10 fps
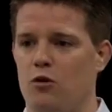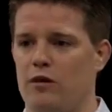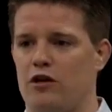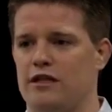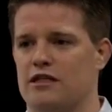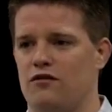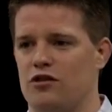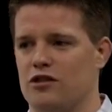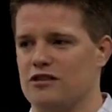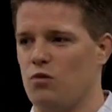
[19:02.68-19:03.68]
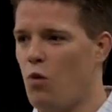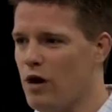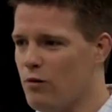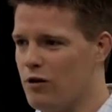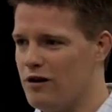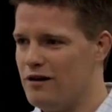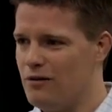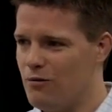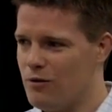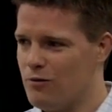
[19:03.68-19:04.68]
And boom, increased conversions. One word
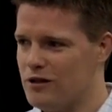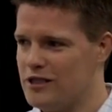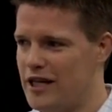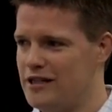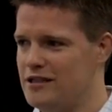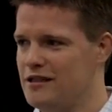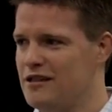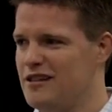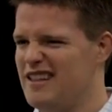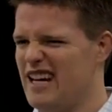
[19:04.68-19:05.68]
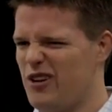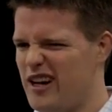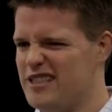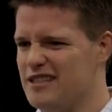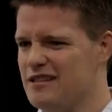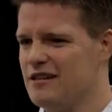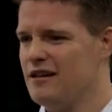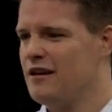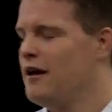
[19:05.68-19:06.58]
change. Isn't that crazy?